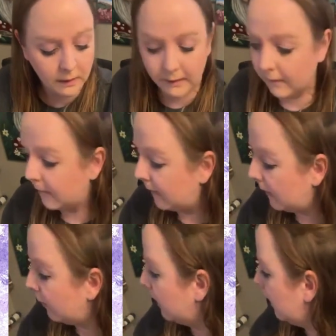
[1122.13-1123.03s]
let's
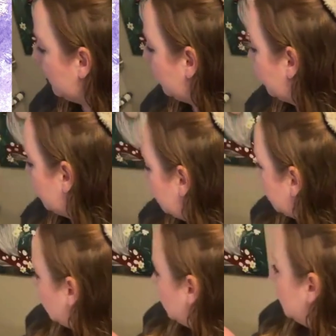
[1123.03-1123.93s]
see. We're going to
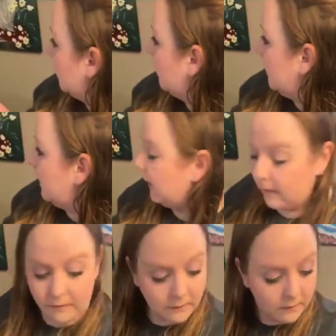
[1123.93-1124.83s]
start
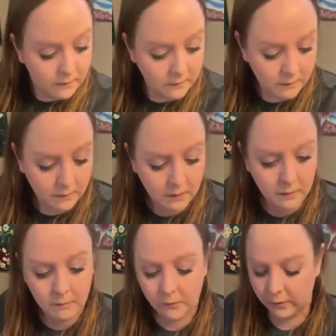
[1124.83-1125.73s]
with
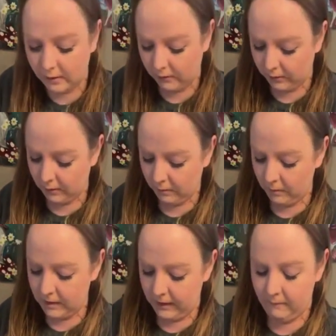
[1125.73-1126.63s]
trying to look at
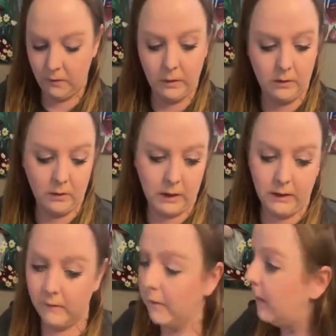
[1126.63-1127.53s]
what we gave you in your
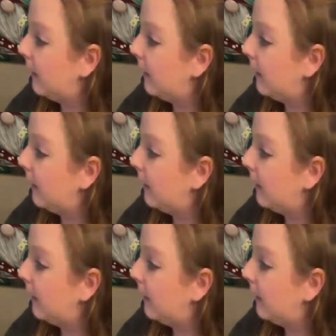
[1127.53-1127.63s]
kit.